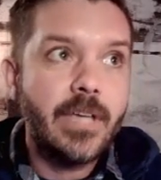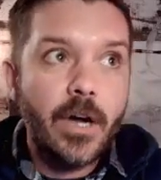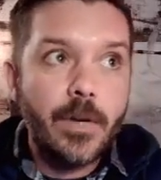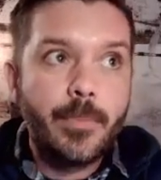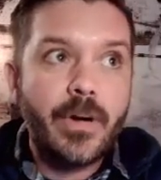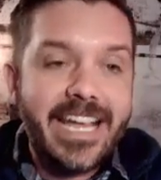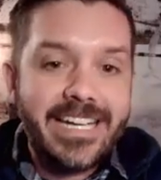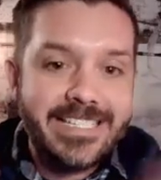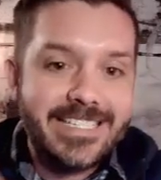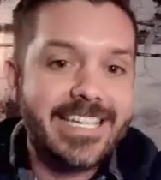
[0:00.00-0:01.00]
our
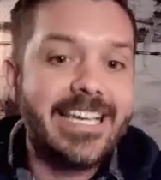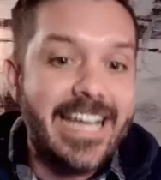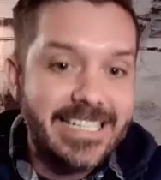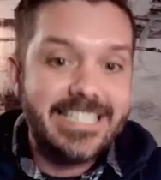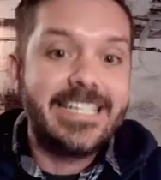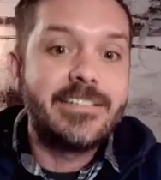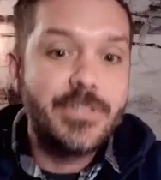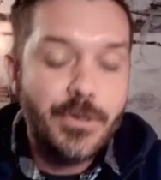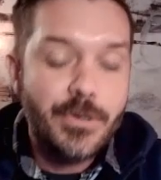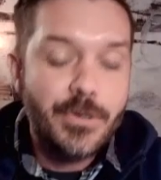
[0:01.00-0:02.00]
brain is connected
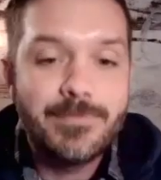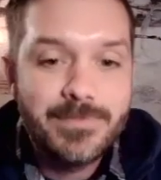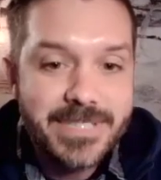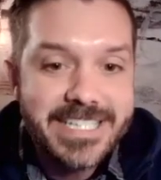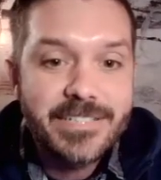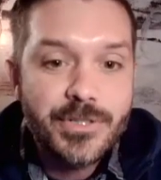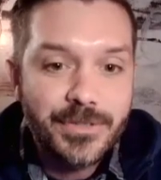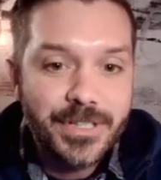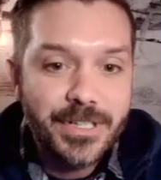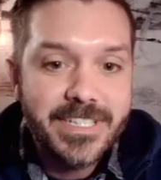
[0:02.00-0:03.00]
into our central
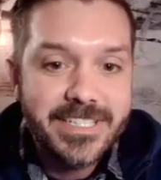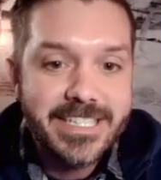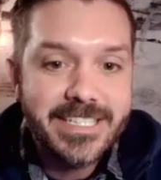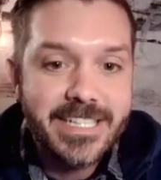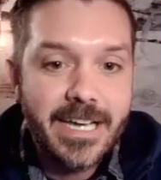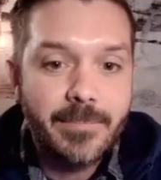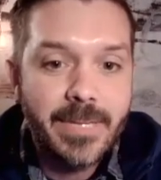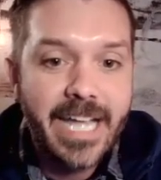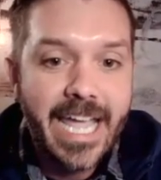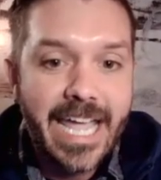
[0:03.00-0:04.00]
nervous system,
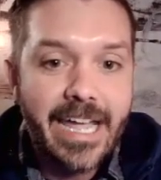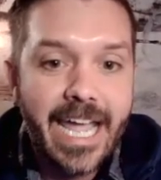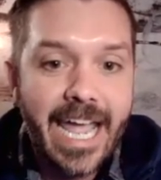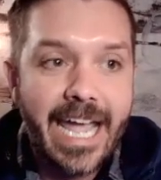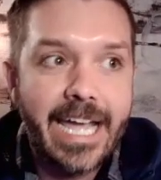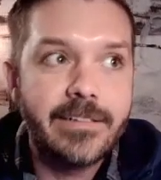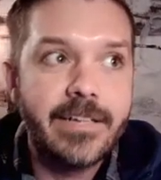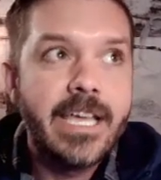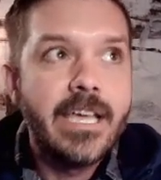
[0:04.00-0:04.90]
and